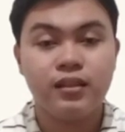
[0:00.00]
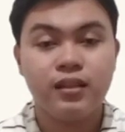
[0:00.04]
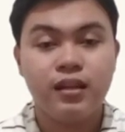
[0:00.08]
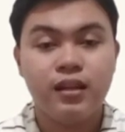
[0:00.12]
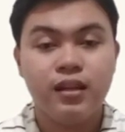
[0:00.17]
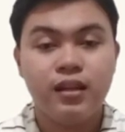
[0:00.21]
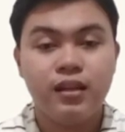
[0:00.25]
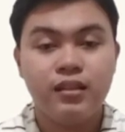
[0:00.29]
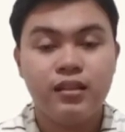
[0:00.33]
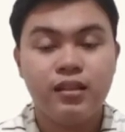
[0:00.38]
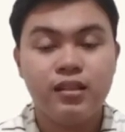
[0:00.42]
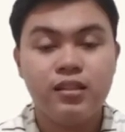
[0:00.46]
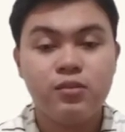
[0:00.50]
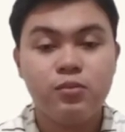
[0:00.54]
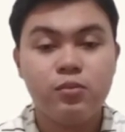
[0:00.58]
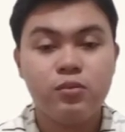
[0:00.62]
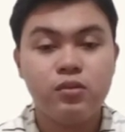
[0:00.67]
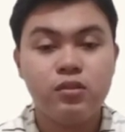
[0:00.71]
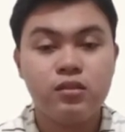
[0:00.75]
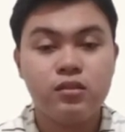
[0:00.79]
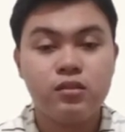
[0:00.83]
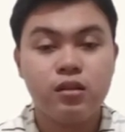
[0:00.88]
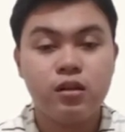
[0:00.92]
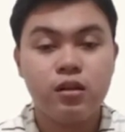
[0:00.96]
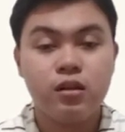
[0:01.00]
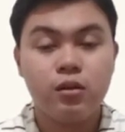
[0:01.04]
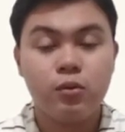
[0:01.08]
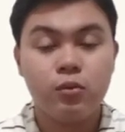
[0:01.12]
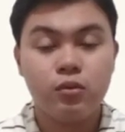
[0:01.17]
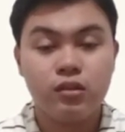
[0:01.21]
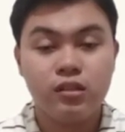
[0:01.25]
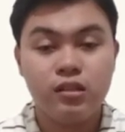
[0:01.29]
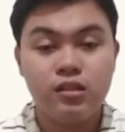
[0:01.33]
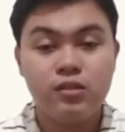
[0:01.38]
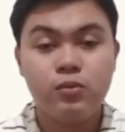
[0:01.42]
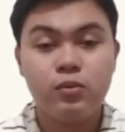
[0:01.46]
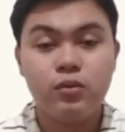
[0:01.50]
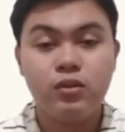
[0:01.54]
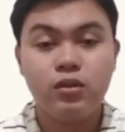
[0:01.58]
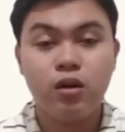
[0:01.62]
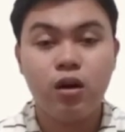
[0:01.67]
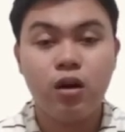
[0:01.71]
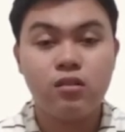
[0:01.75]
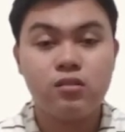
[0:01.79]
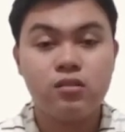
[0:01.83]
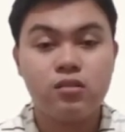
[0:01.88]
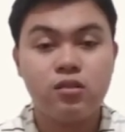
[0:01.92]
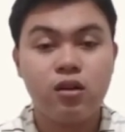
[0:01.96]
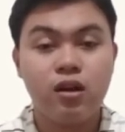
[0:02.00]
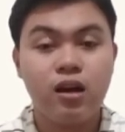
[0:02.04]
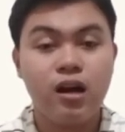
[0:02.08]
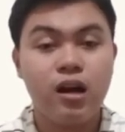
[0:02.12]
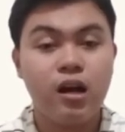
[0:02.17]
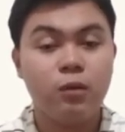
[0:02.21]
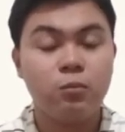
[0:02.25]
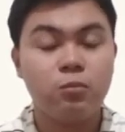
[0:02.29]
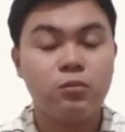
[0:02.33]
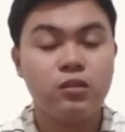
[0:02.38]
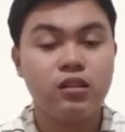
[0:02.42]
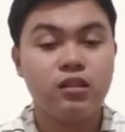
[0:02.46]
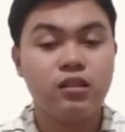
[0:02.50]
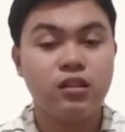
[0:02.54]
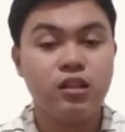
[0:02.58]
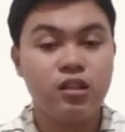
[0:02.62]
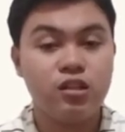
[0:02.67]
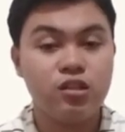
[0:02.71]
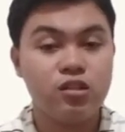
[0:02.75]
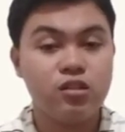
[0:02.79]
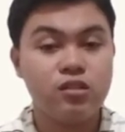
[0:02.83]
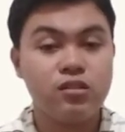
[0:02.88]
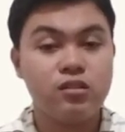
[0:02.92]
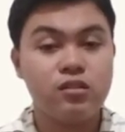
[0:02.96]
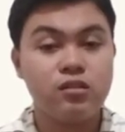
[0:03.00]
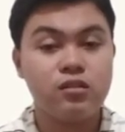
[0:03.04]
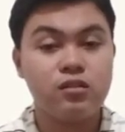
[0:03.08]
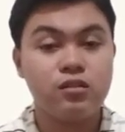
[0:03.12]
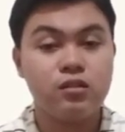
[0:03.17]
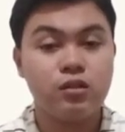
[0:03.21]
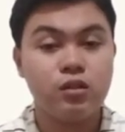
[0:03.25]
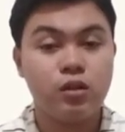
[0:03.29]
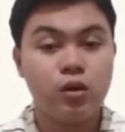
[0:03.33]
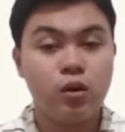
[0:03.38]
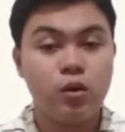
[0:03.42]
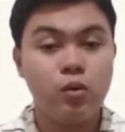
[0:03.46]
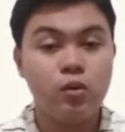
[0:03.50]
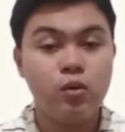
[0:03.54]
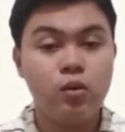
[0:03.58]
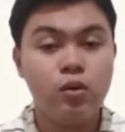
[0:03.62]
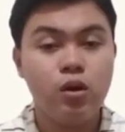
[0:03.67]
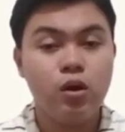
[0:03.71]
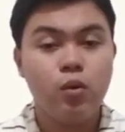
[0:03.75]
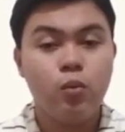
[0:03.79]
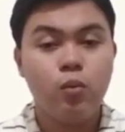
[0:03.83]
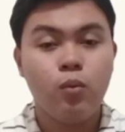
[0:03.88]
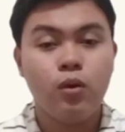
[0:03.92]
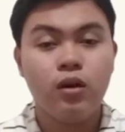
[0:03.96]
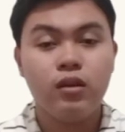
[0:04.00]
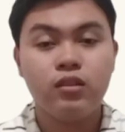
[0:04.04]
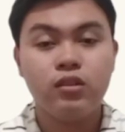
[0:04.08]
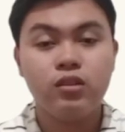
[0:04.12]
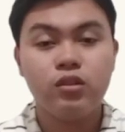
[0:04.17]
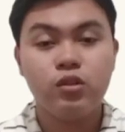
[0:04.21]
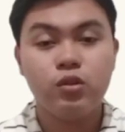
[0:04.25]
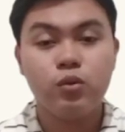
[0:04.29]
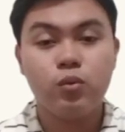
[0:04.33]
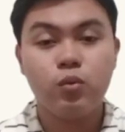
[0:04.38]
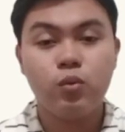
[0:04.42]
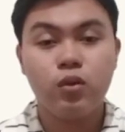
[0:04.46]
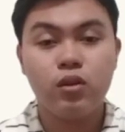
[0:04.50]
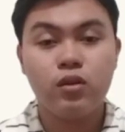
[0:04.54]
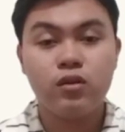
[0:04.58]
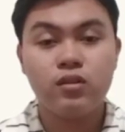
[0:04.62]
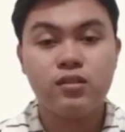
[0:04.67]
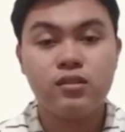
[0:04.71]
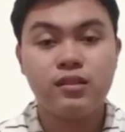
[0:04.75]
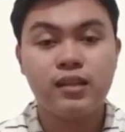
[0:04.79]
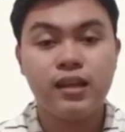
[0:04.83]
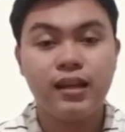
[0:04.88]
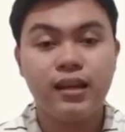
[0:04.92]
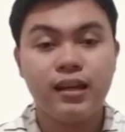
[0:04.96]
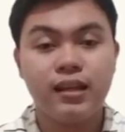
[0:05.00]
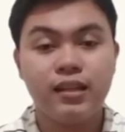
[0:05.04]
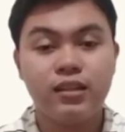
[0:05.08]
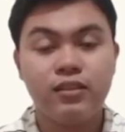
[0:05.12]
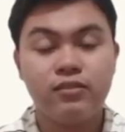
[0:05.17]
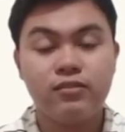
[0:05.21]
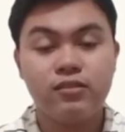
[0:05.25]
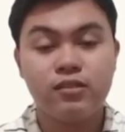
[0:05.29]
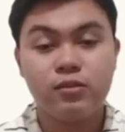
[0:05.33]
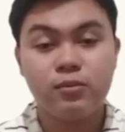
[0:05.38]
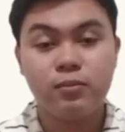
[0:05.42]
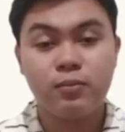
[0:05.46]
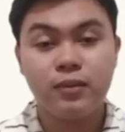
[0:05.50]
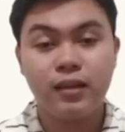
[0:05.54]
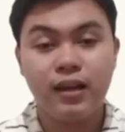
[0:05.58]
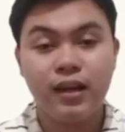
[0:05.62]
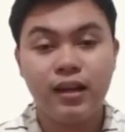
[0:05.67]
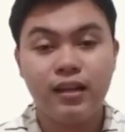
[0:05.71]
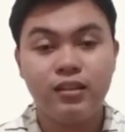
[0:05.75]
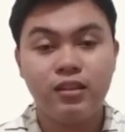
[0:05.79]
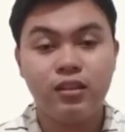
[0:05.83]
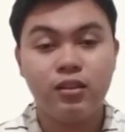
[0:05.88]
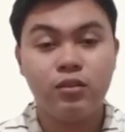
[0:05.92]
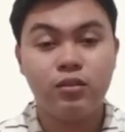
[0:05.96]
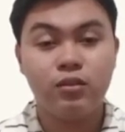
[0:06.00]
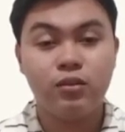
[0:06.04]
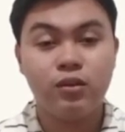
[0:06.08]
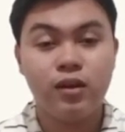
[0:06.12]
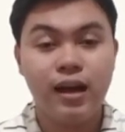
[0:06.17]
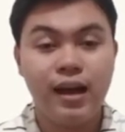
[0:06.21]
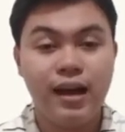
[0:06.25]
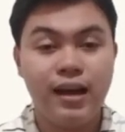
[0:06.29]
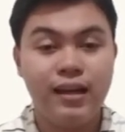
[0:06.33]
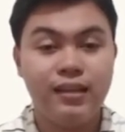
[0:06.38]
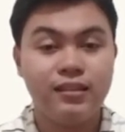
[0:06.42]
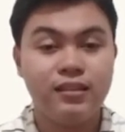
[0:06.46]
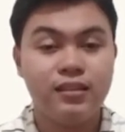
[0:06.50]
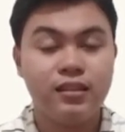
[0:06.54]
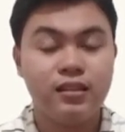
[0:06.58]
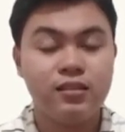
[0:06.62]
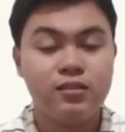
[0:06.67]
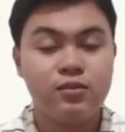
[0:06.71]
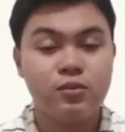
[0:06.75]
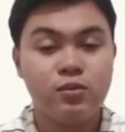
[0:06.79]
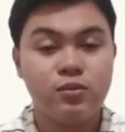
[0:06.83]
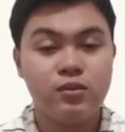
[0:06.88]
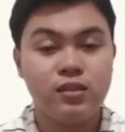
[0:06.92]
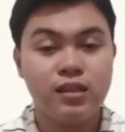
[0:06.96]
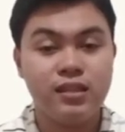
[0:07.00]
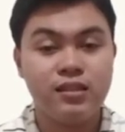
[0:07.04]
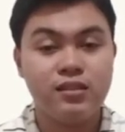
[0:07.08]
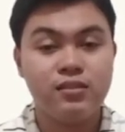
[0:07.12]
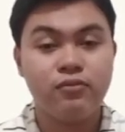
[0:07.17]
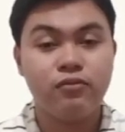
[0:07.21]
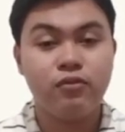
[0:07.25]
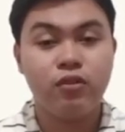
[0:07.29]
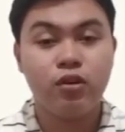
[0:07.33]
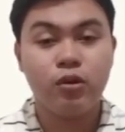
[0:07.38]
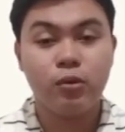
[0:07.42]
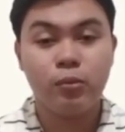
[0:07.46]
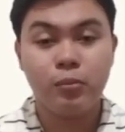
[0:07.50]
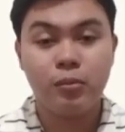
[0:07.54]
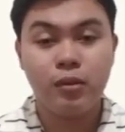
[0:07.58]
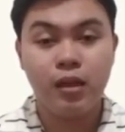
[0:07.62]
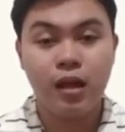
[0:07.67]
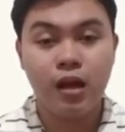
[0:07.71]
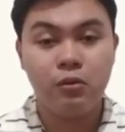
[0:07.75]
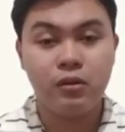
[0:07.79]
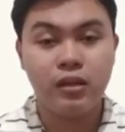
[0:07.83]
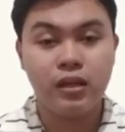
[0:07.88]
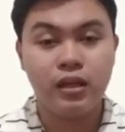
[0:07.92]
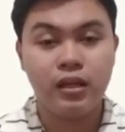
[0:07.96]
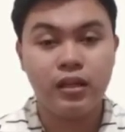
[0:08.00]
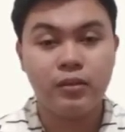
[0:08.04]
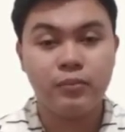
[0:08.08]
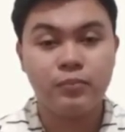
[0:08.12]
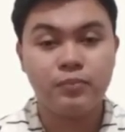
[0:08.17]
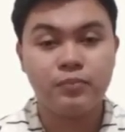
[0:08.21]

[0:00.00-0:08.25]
This would this would also help the teachers know what new words they can supply to add the students' vocabulary.